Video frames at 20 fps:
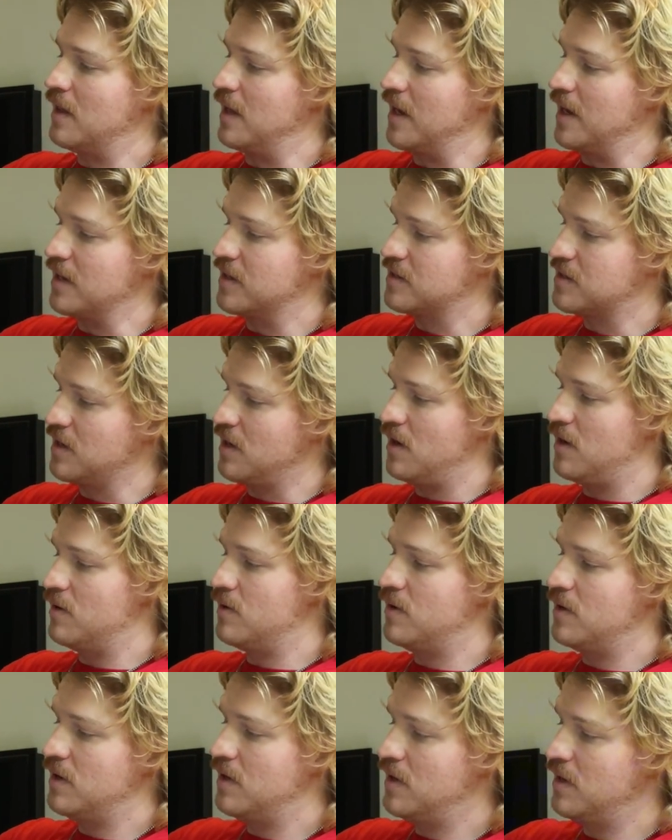like
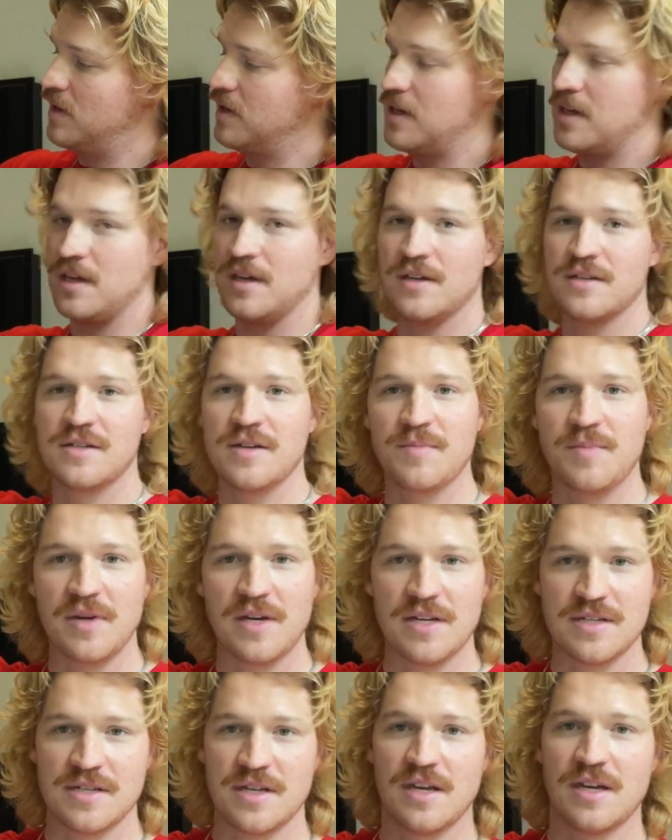so. Easy
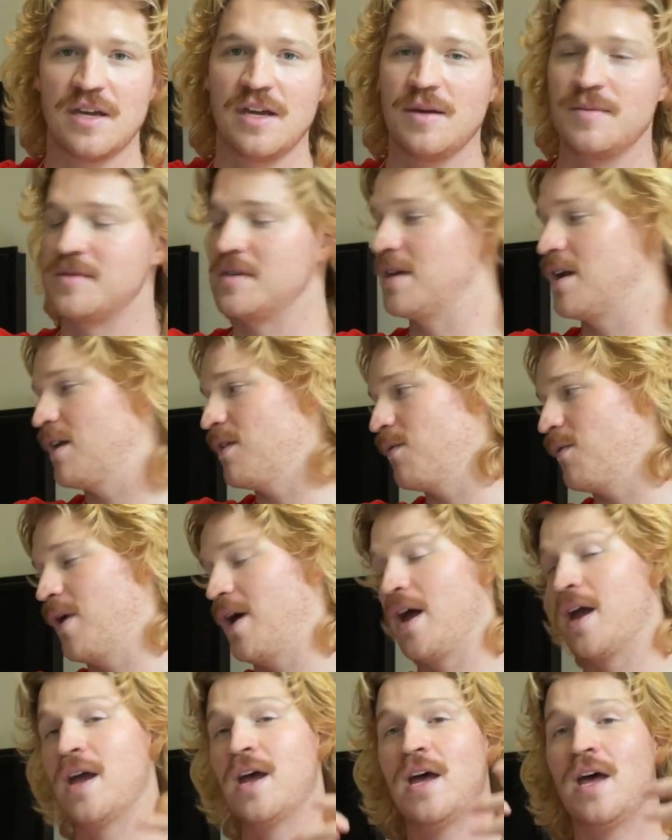peasy, keeps it out of the
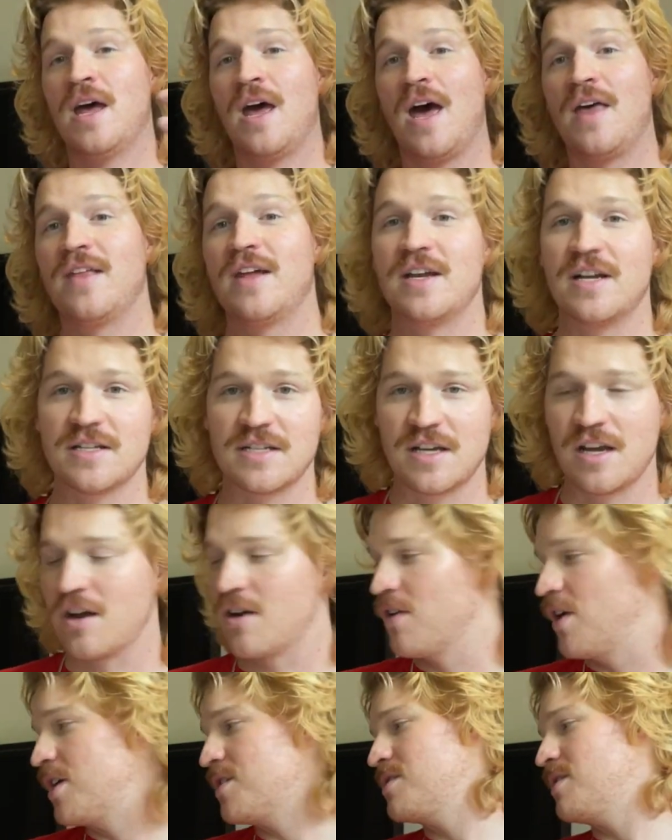way, and then it doesn't
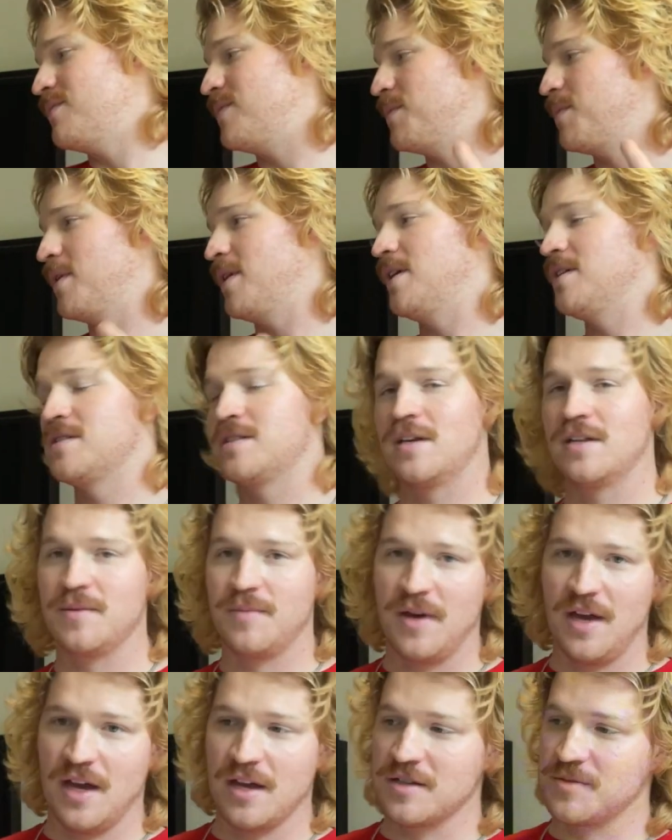get crushed. If you put it inside
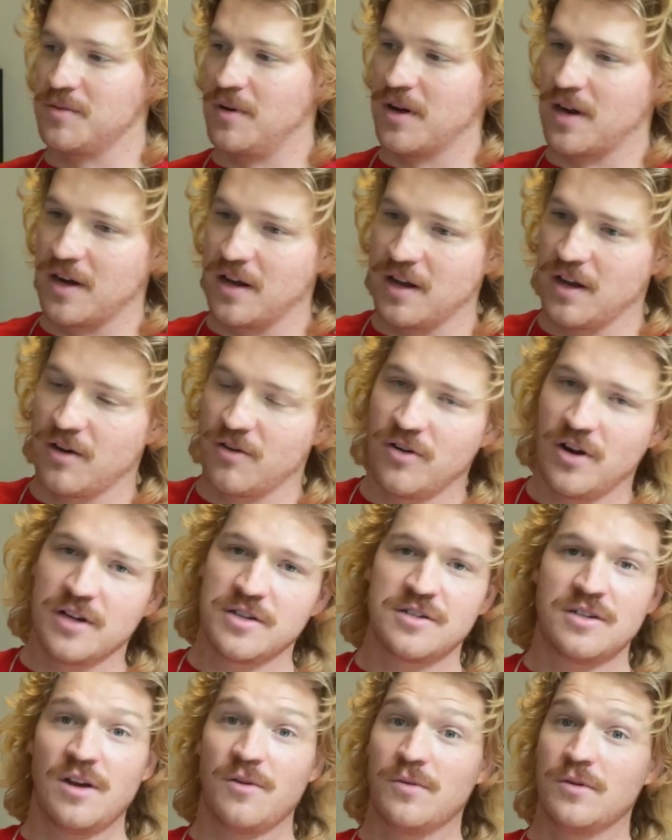the bag, it's probably going to get
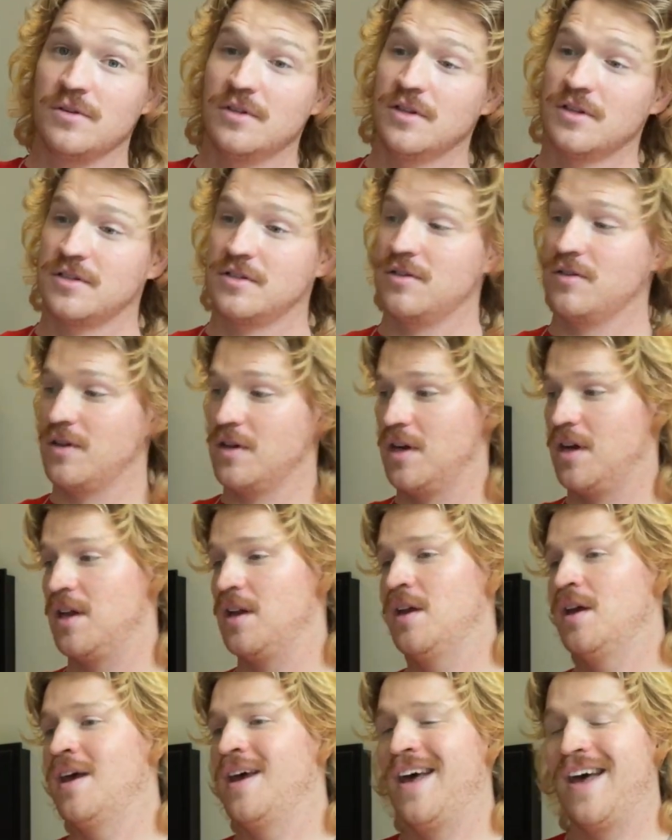crushed. It won't look so
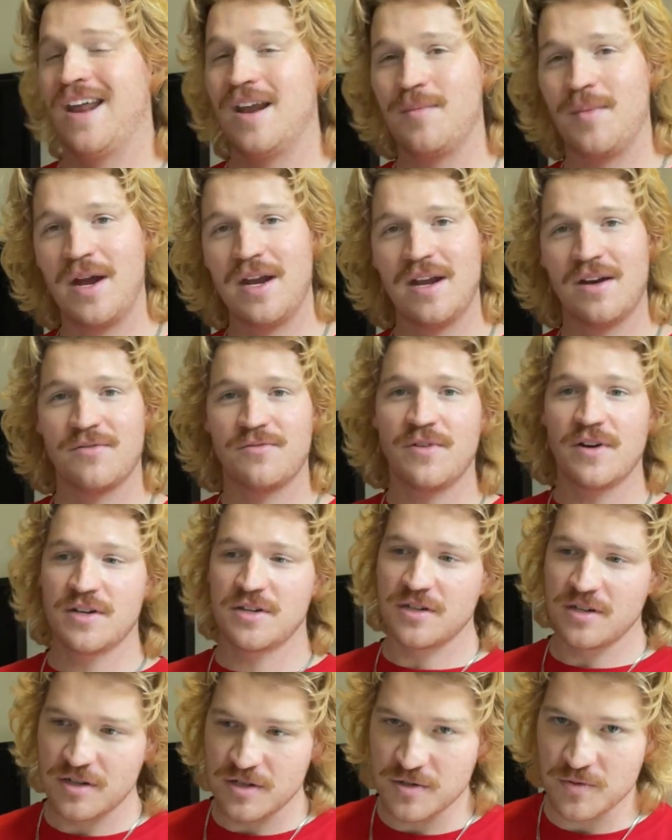good, and it might not
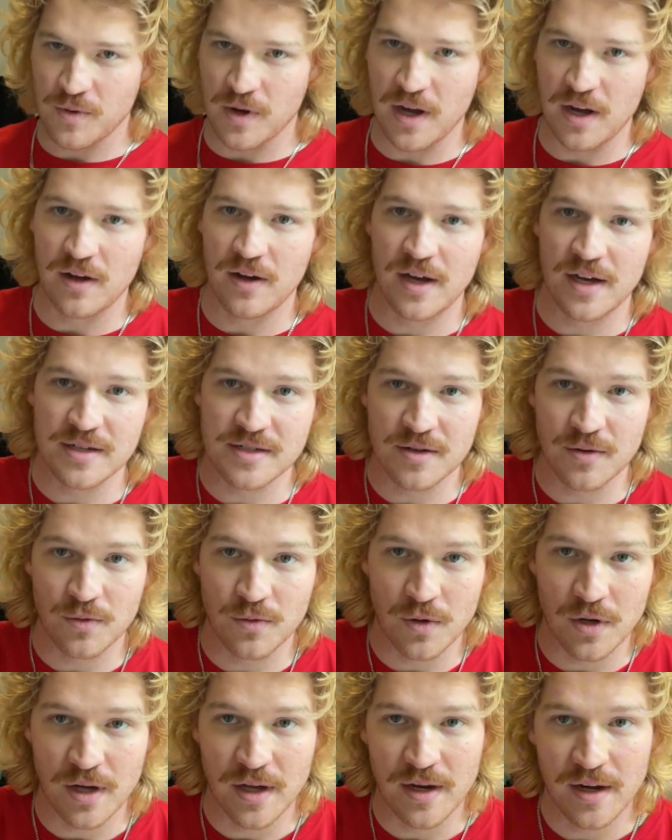function as well as it
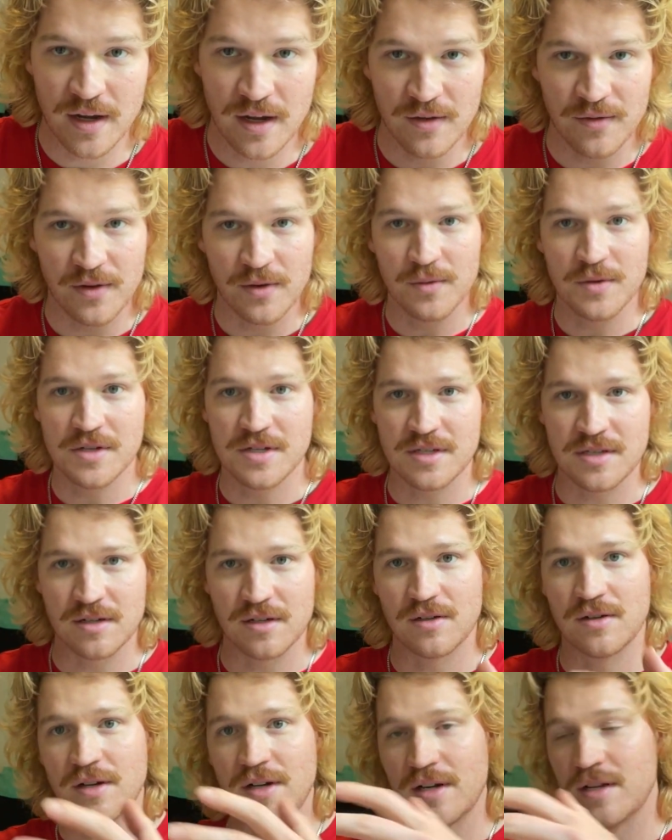would if it was
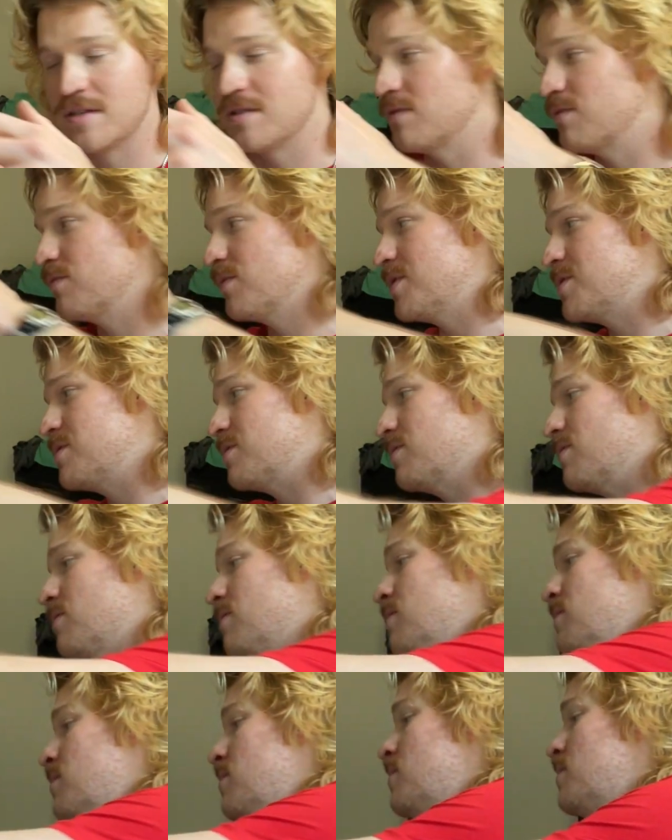still in its
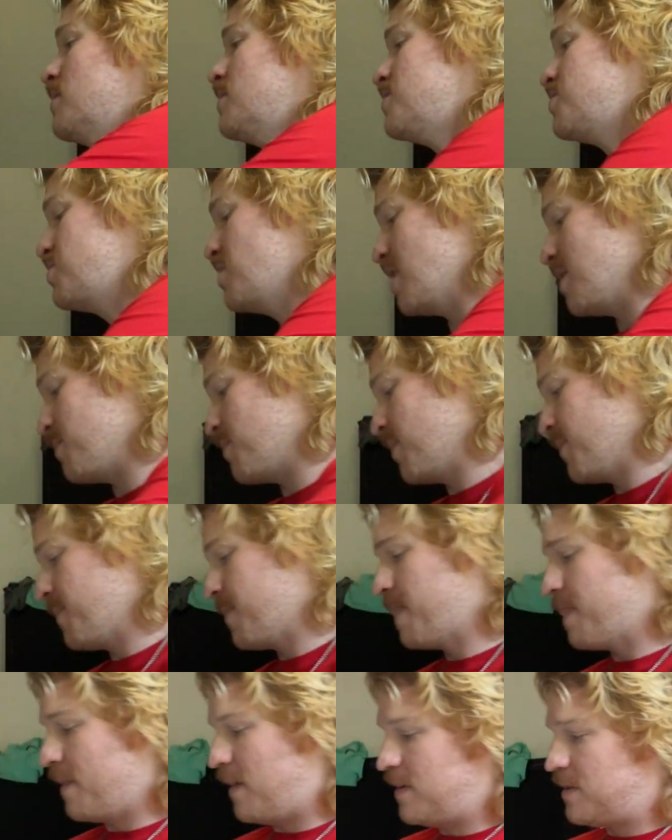original shape.
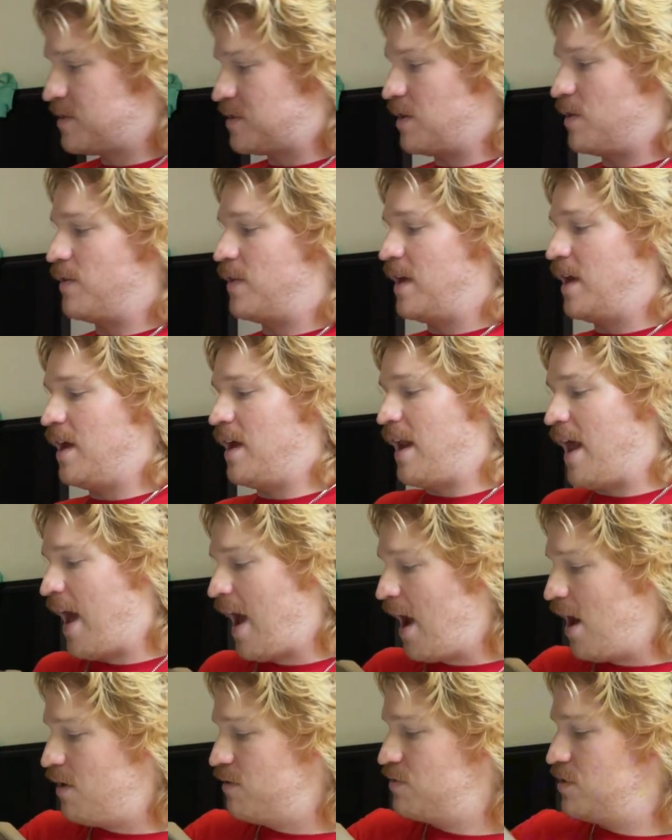So then
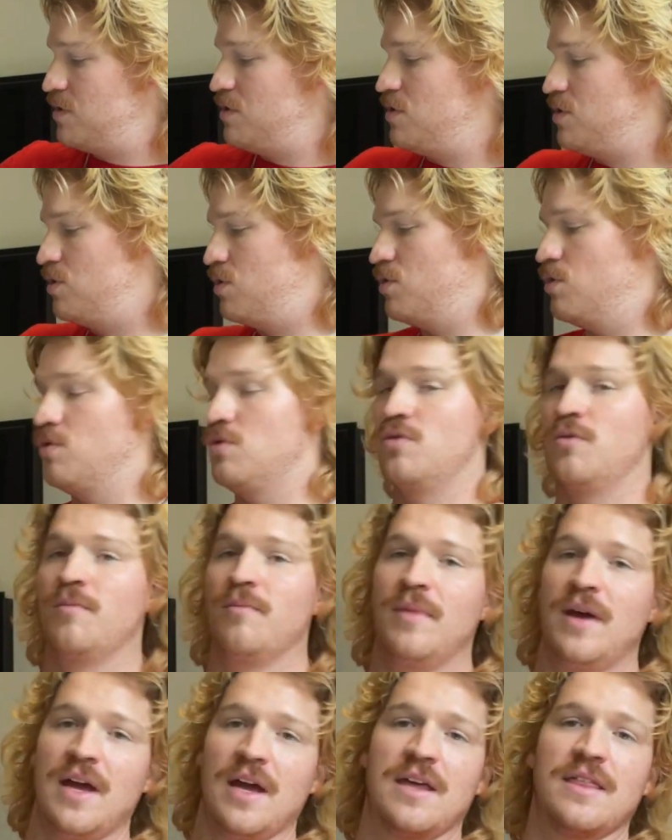how do you
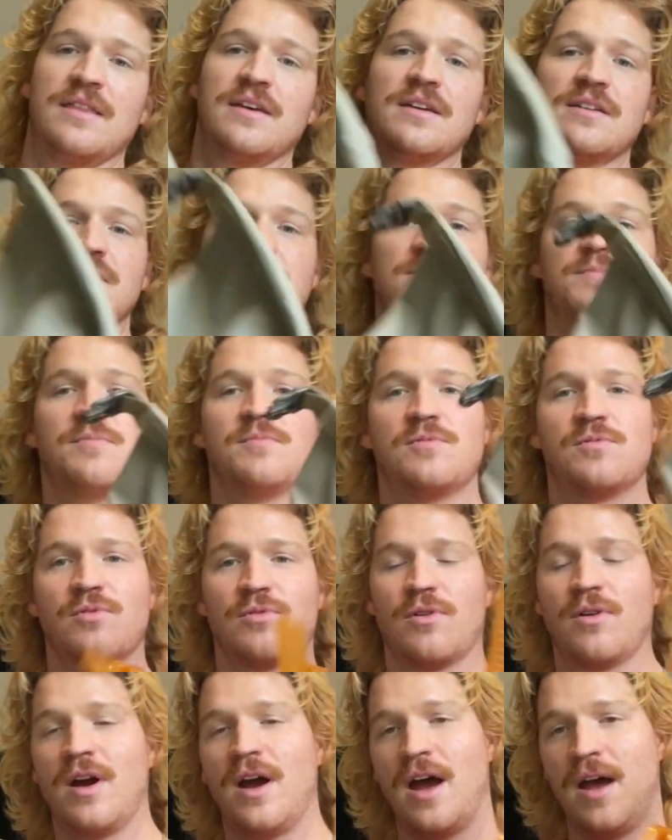make this
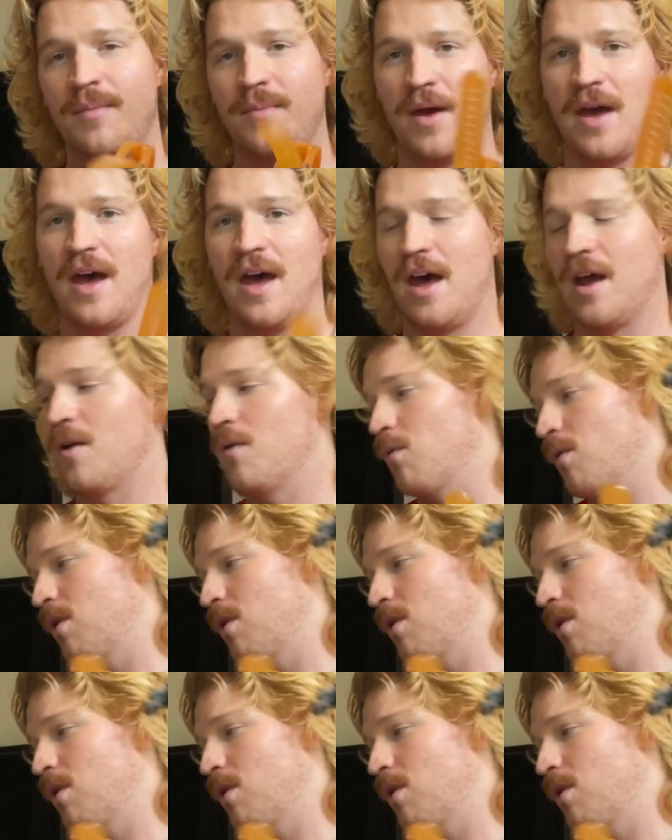dry bag